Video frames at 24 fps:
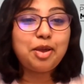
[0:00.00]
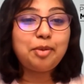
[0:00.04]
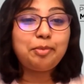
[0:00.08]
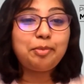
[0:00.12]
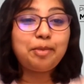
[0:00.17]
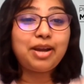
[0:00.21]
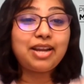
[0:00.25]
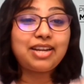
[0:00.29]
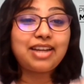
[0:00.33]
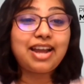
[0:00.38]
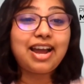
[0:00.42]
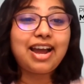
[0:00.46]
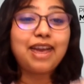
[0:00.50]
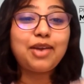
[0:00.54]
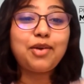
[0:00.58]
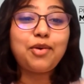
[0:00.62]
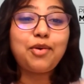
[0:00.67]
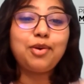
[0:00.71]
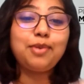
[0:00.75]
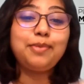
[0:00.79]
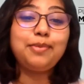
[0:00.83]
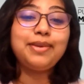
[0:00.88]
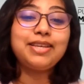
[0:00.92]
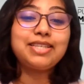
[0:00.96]
But I
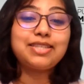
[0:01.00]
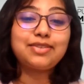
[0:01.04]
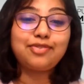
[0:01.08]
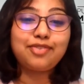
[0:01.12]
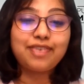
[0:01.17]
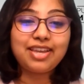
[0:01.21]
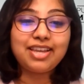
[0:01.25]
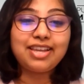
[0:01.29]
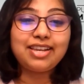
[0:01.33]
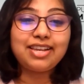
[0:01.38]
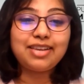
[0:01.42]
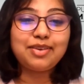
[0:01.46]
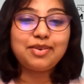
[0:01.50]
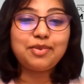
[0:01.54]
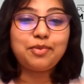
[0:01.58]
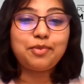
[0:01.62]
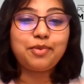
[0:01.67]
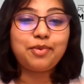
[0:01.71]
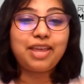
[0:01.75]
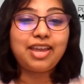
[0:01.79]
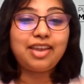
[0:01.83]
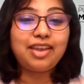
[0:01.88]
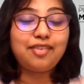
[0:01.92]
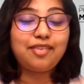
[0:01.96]
always feel
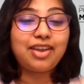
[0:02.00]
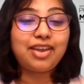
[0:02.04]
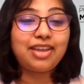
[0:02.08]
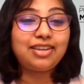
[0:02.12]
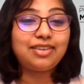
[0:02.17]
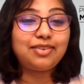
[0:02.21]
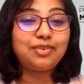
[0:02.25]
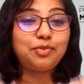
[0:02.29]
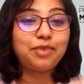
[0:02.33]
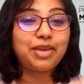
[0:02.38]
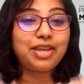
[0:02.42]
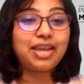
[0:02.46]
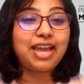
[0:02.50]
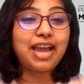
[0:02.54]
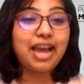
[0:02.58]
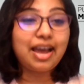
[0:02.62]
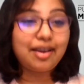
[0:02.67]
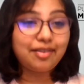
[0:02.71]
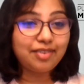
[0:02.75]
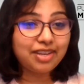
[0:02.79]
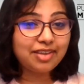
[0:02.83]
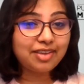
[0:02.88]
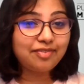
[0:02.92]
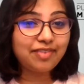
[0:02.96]
when we
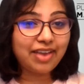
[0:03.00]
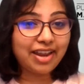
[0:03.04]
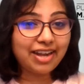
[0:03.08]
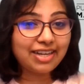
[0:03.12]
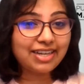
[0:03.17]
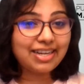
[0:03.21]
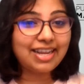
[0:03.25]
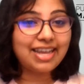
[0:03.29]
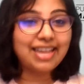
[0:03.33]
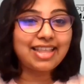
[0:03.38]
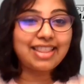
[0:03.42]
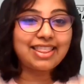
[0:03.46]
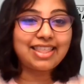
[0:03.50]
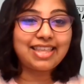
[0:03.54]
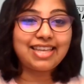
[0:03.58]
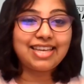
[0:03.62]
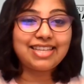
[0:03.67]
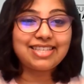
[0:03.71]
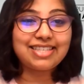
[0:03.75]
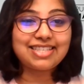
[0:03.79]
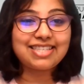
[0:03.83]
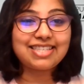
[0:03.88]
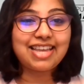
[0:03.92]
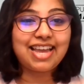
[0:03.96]
have an event like
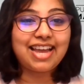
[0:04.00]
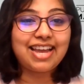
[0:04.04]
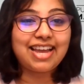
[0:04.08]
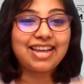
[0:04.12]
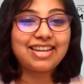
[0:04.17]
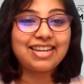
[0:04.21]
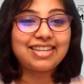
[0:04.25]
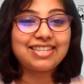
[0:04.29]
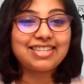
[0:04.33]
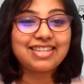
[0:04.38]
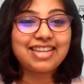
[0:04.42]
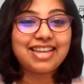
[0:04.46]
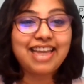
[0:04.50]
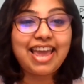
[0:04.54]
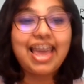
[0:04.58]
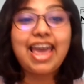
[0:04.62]
this and